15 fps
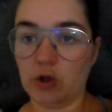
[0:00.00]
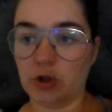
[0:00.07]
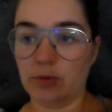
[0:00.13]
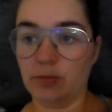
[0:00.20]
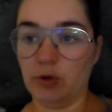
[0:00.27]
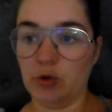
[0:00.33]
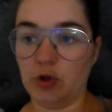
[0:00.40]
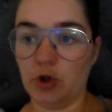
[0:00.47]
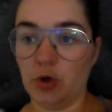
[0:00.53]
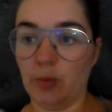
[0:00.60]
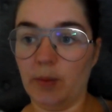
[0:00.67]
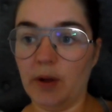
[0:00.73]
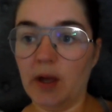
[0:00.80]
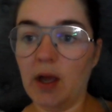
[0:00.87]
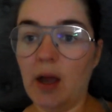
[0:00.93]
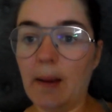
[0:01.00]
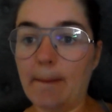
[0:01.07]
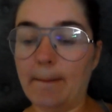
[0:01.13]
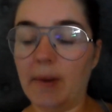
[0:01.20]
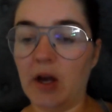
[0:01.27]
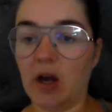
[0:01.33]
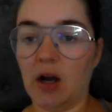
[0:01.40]
watch some YouTube.
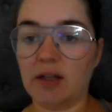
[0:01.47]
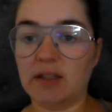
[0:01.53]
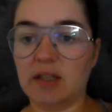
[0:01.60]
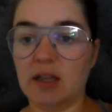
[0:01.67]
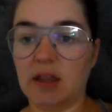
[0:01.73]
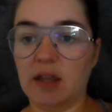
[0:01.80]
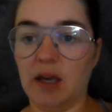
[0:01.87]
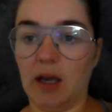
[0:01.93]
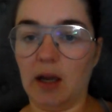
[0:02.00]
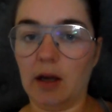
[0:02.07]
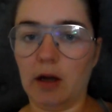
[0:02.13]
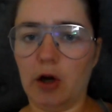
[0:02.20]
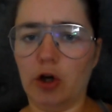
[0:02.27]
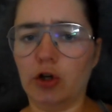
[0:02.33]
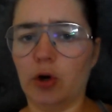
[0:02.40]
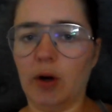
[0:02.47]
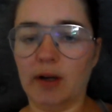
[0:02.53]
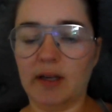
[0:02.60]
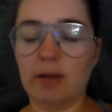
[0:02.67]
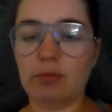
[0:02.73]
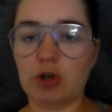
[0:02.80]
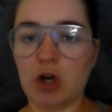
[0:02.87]
But I did think, I know
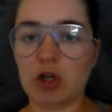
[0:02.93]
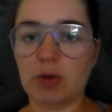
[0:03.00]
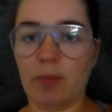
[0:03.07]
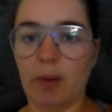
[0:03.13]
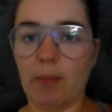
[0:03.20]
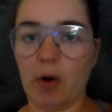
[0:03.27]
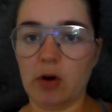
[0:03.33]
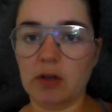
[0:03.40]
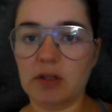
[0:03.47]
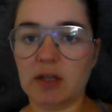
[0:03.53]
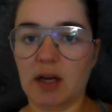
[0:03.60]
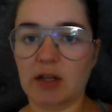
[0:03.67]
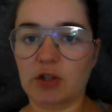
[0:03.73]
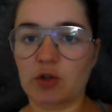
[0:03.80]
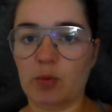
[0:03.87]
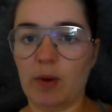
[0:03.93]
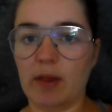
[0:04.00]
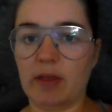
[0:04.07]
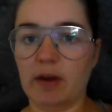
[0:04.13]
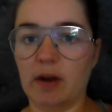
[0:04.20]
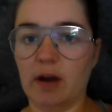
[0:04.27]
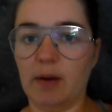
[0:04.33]
I keep changing my mind as to
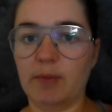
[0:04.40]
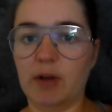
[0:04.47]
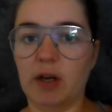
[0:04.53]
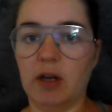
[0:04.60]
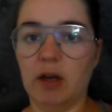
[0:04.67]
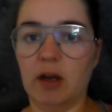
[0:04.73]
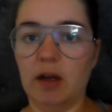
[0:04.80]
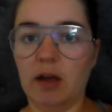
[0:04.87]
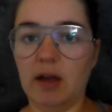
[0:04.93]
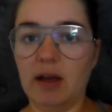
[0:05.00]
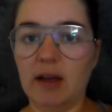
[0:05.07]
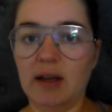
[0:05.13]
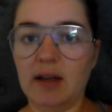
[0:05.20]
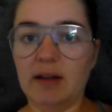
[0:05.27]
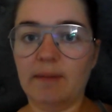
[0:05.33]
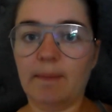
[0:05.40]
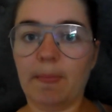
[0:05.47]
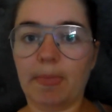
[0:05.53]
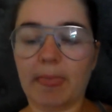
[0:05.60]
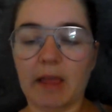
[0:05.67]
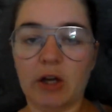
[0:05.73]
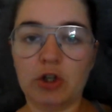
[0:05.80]
whether I'm going to
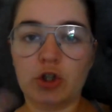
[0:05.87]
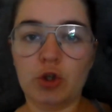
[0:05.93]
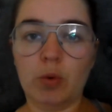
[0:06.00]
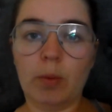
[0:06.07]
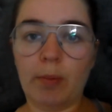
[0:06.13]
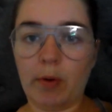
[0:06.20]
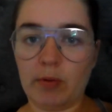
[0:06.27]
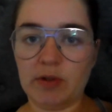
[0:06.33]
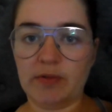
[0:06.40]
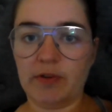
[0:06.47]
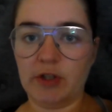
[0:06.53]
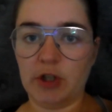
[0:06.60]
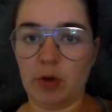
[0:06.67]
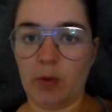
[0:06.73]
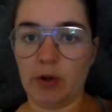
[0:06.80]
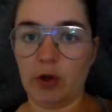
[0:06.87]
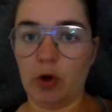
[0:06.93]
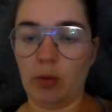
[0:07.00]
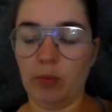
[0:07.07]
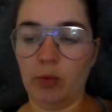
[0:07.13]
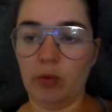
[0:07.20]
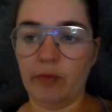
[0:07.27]
do a bonus video on
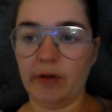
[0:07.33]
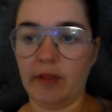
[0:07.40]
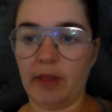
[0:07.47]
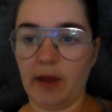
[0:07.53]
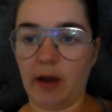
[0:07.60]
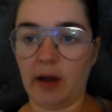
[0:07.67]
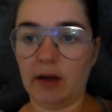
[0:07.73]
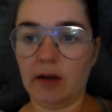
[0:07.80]
the whole moving